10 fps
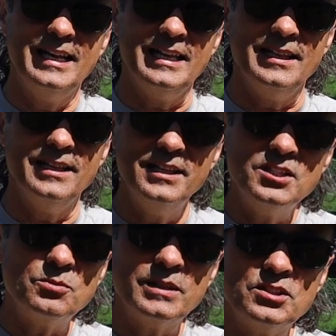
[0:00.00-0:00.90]
In
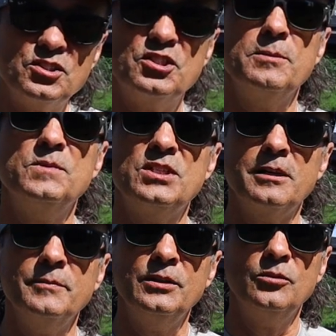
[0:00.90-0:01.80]
this week's tip
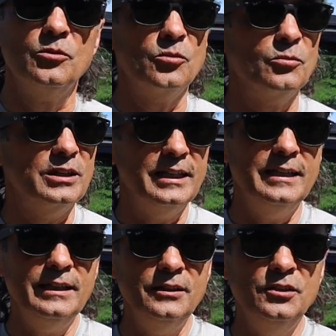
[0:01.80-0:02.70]
segment,
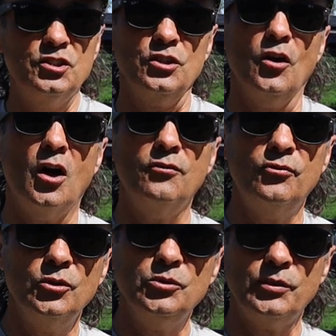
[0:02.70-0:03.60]
related to
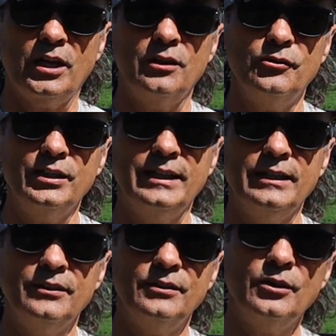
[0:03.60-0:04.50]
off-road recovery
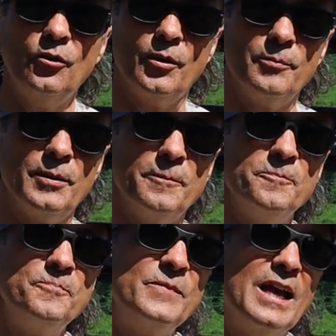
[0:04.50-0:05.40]
gear and equipment,
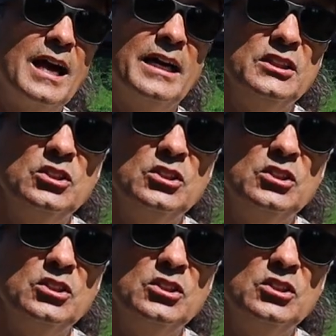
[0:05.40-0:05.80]
I